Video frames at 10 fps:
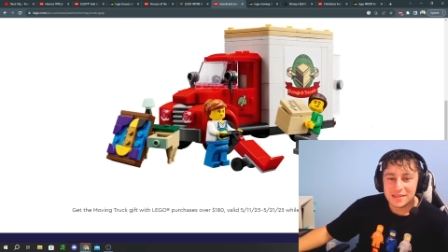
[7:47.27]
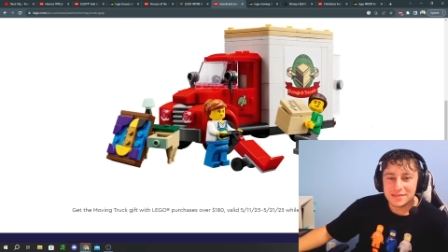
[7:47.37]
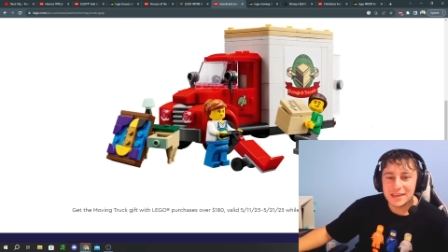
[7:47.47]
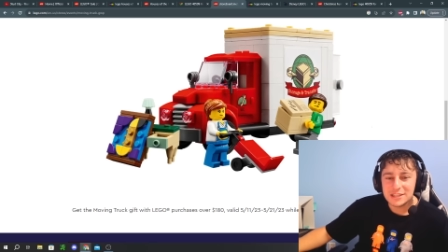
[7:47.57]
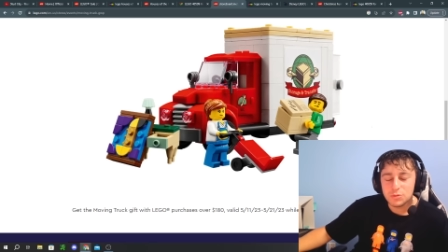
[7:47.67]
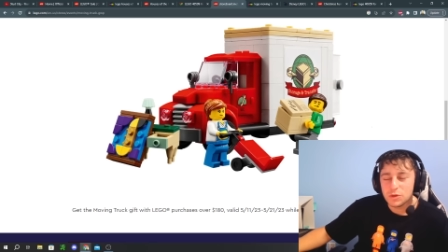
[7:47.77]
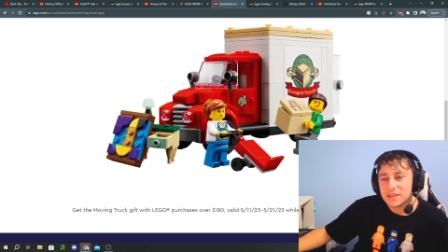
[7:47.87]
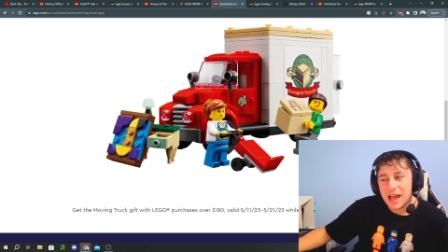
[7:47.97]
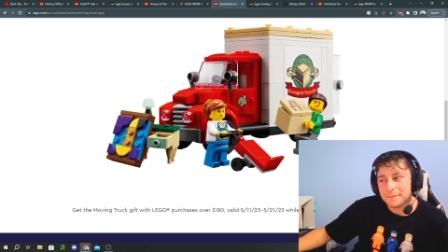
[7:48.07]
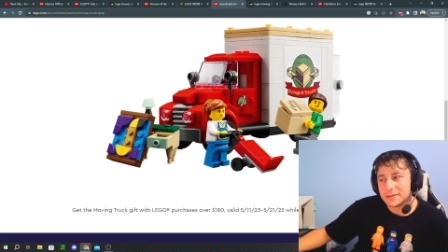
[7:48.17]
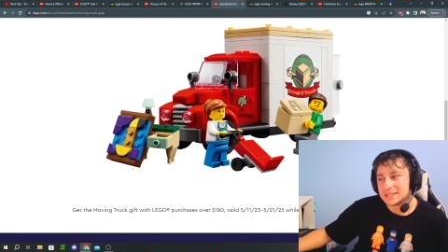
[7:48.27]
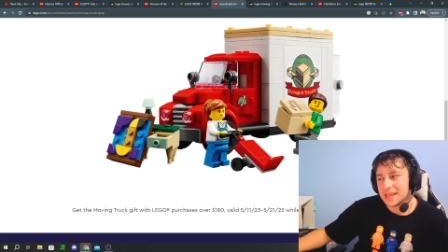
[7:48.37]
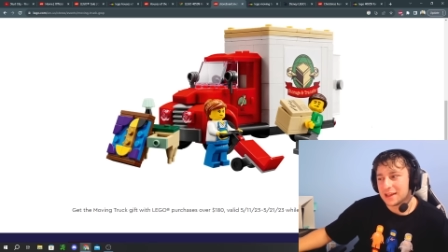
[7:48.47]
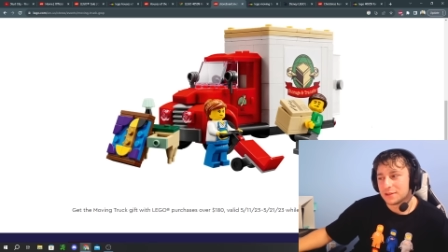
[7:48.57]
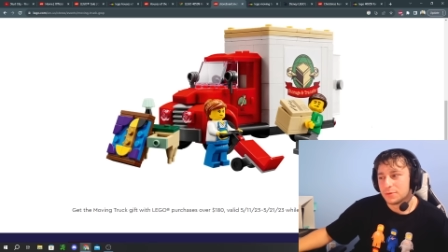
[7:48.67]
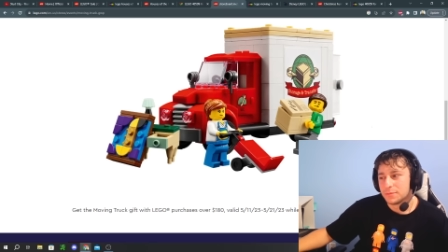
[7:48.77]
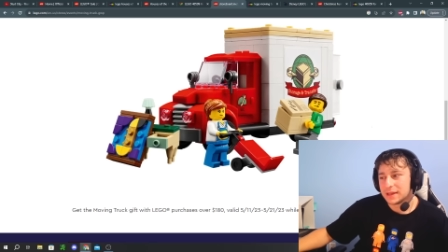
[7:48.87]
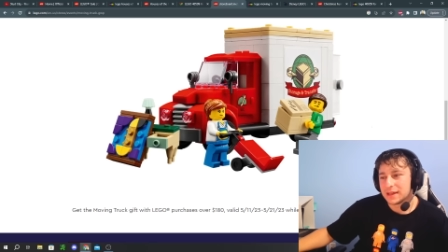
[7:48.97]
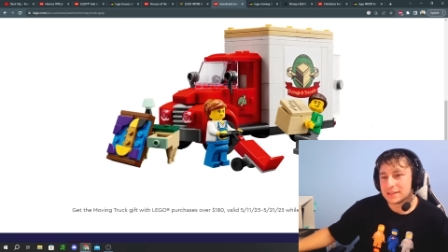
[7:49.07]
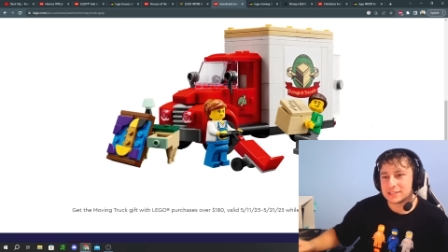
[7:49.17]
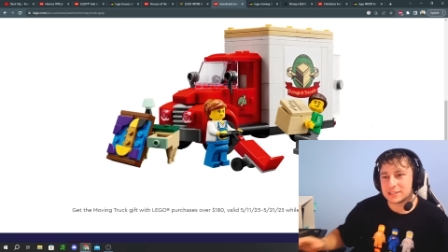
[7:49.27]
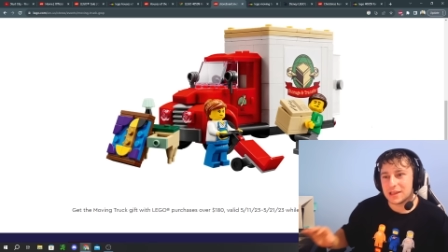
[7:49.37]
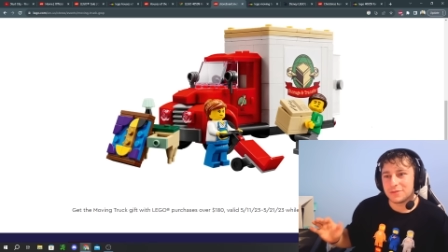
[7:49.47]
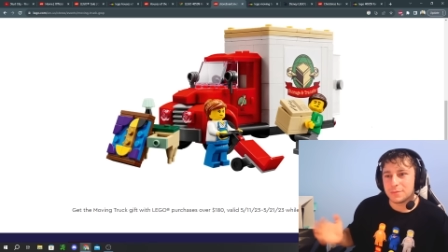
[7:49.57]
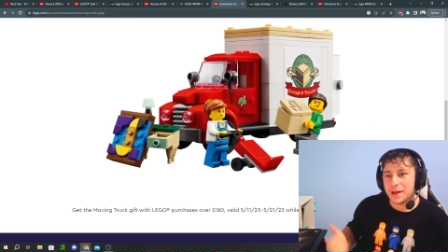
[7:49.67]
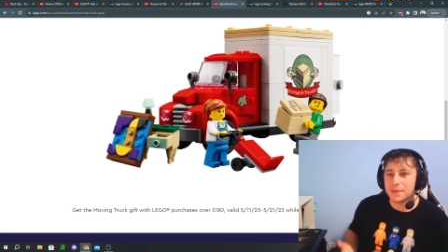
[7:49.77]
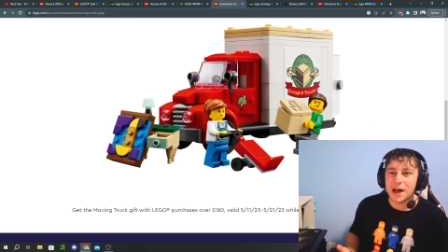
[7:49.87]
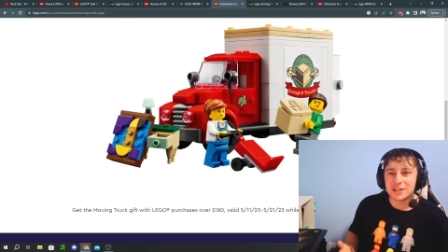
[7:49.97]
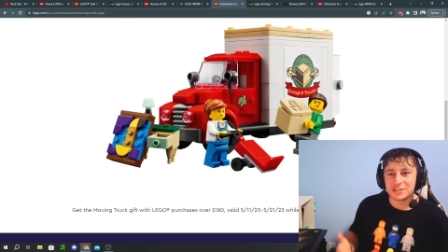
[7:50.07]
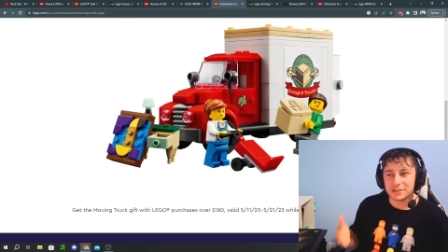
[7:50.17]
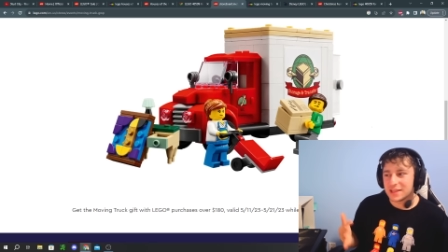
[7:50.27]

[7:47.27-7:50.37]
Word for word: This will not be stackable because if you buy a modular,